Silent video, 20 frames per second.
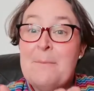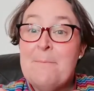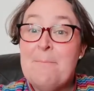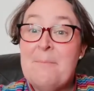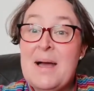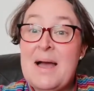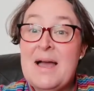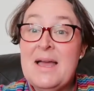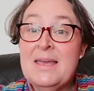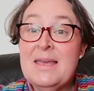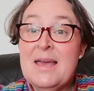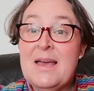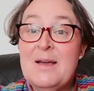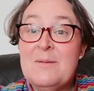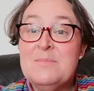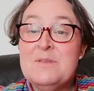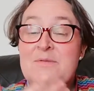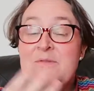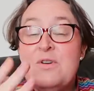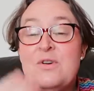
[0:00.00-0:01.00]
my
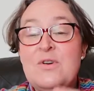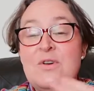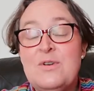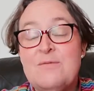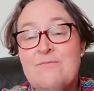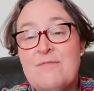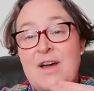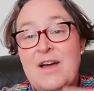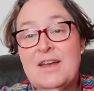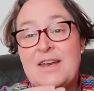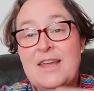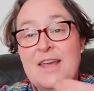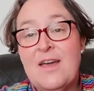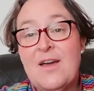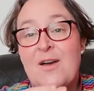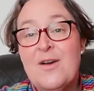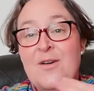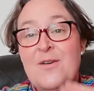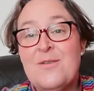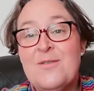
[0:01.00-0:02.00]
cup's full and running
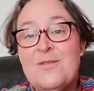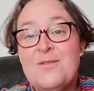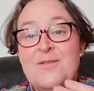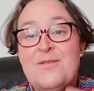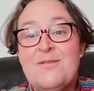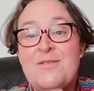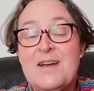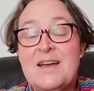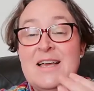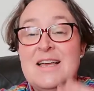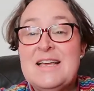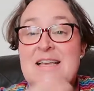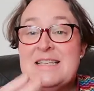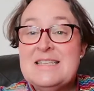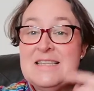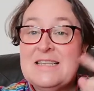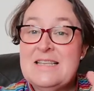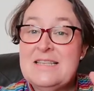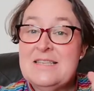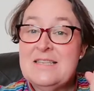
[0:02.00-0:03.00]
over.
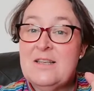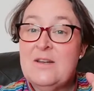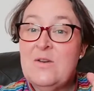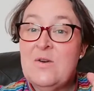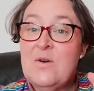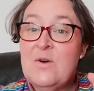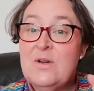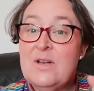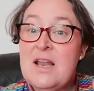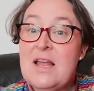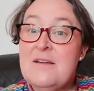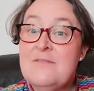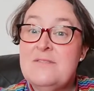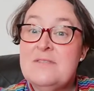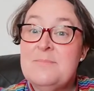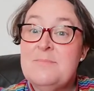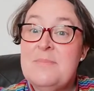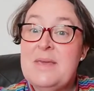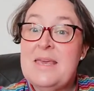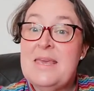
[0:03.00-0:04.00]
Since the Lord
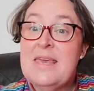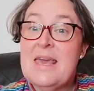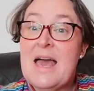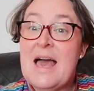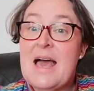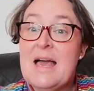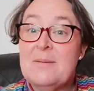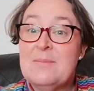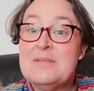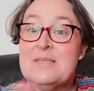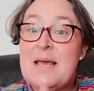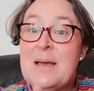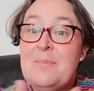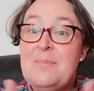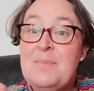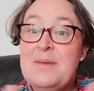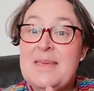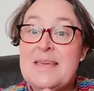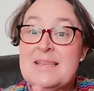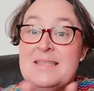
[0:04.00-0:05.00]
loves me, I'm as
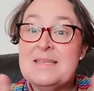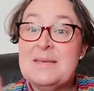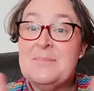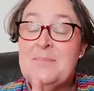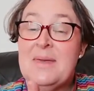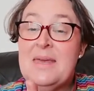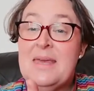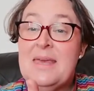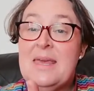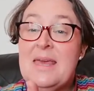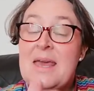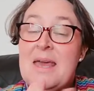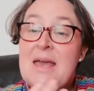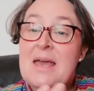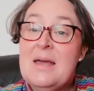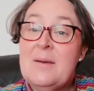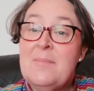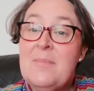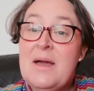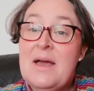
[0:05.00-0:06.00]
happy as can be.
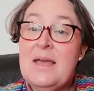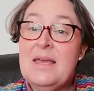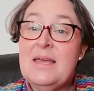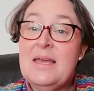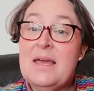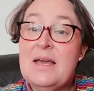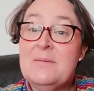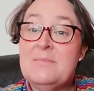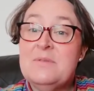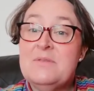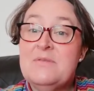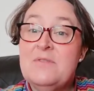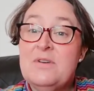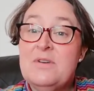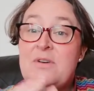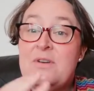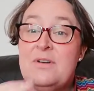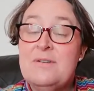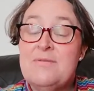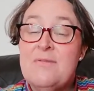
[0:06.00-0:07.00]
My cup's
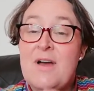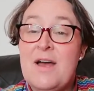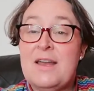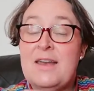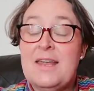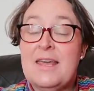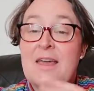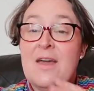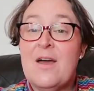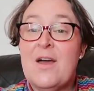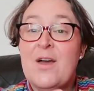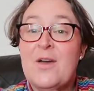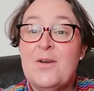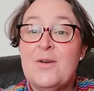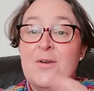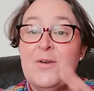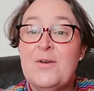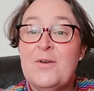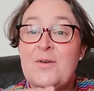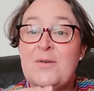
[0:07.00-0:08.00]
full and running
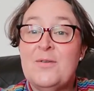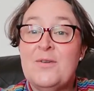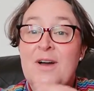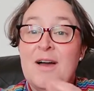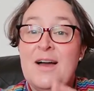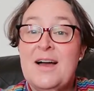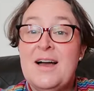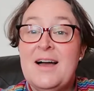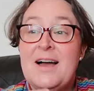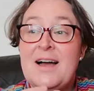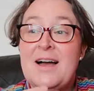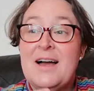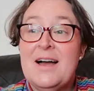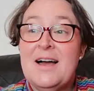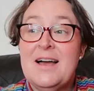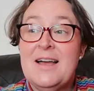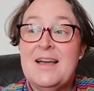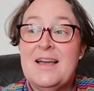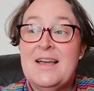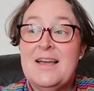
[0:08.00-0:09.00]

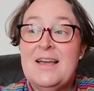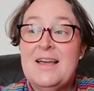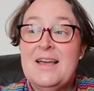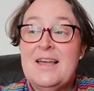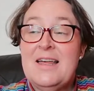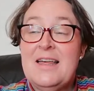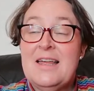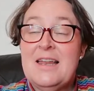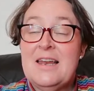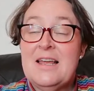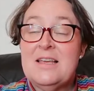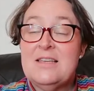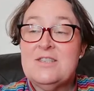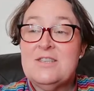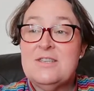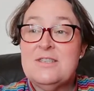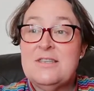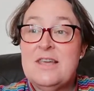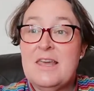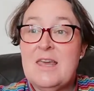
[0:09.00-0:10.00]
over. Let's
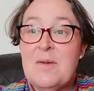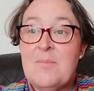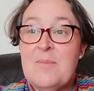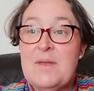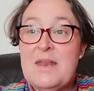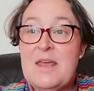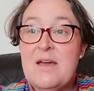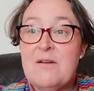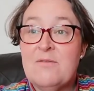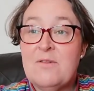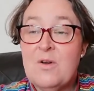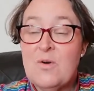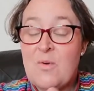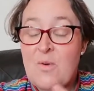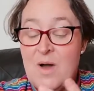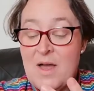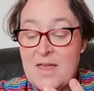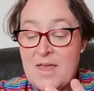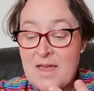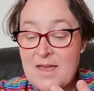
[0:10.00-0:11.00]
just take a minute of
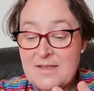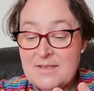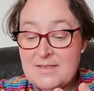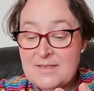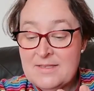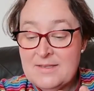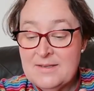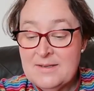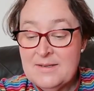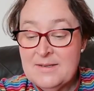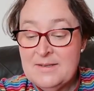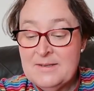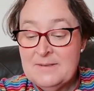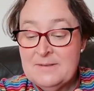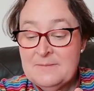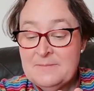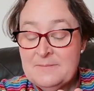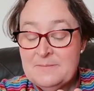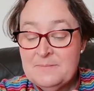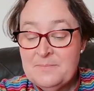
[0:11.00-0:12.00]
quiet,
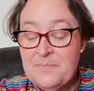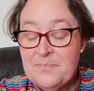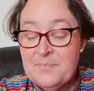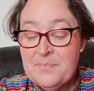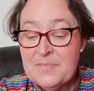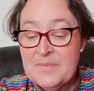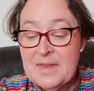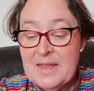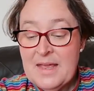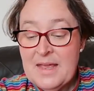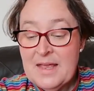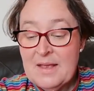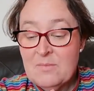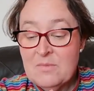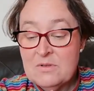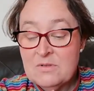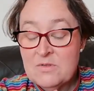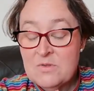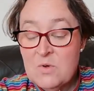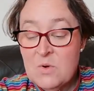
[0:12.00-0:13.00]
and
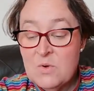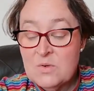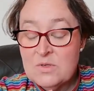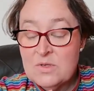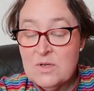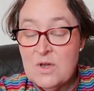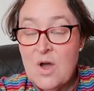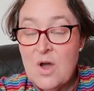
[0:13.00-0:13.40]
we'll talk to